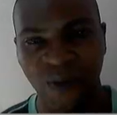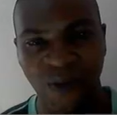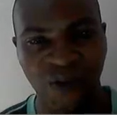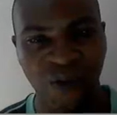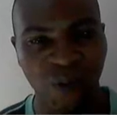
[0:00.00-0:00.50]
we
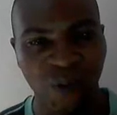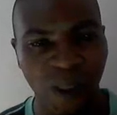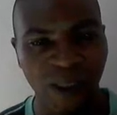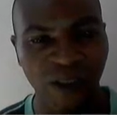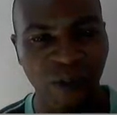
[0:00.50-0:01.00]
also
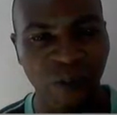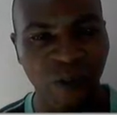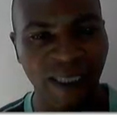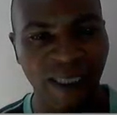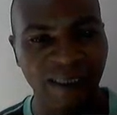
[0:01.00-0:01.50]
want to
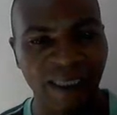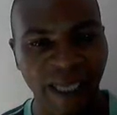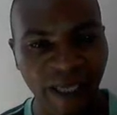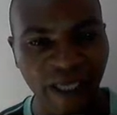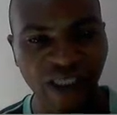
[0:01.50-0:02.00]
look at.
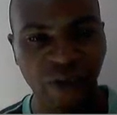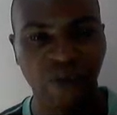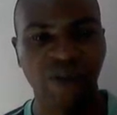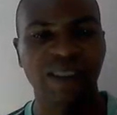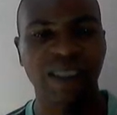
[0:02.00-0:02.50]

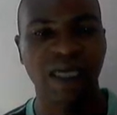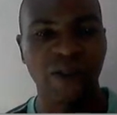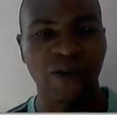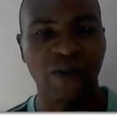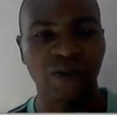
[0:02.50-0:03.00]
Issues in
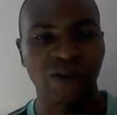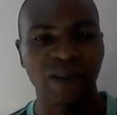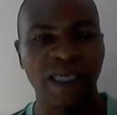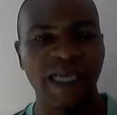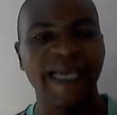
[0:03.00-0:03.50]
Cameroon
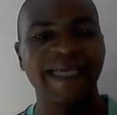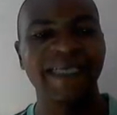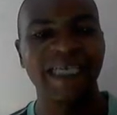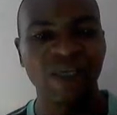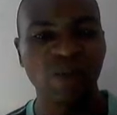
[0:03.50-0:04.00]

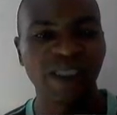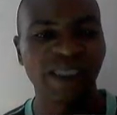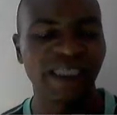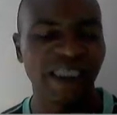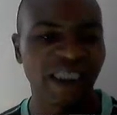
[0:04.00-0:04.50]
in the
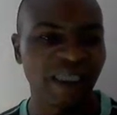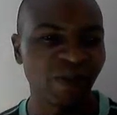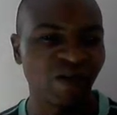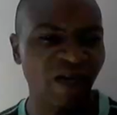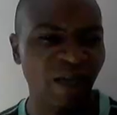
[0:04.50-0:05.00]
linguistic
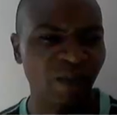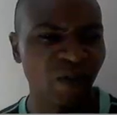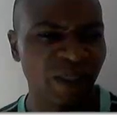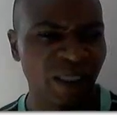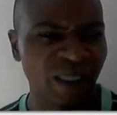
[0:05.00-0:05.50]
description of
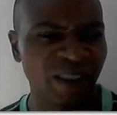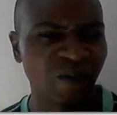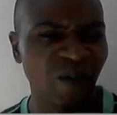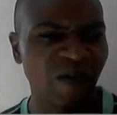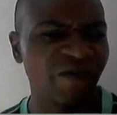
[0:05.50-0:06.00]
Cameroon
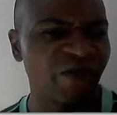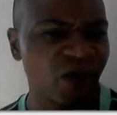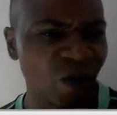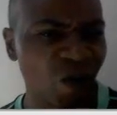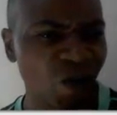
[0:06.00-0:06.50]
English. We have
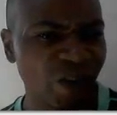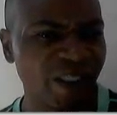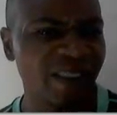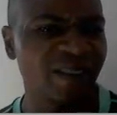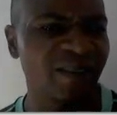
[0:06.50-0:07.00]

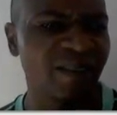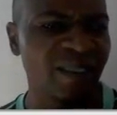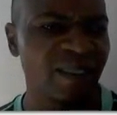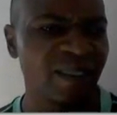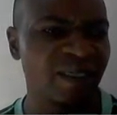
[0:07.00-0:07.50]
phonological
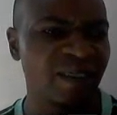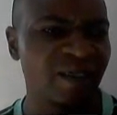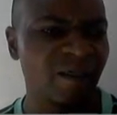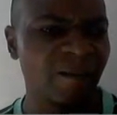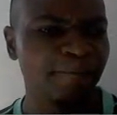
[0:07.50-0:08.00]

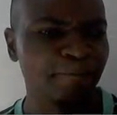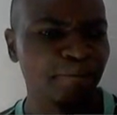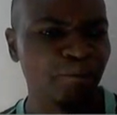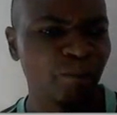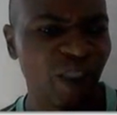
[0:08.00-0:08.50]

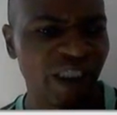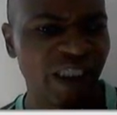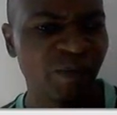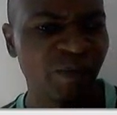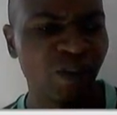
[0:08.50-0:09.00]

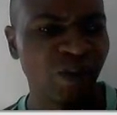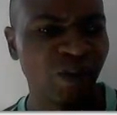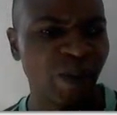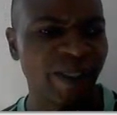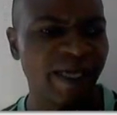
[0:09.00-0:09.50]

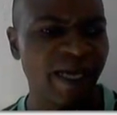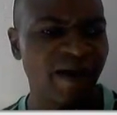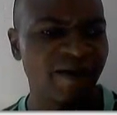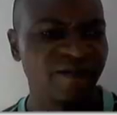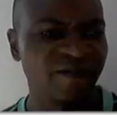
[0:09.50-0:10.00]
description, we
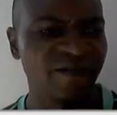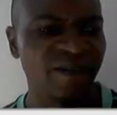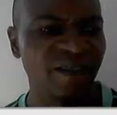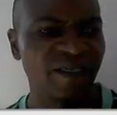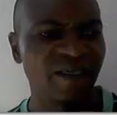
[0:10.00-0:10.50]
have
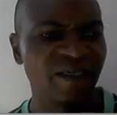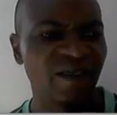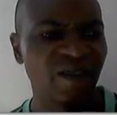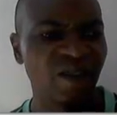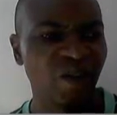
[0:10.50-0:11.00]

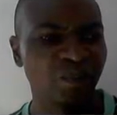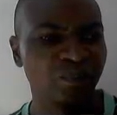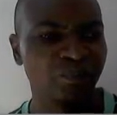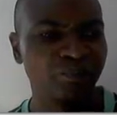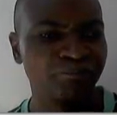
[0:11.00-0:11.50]

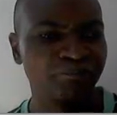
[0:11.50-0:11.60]
um,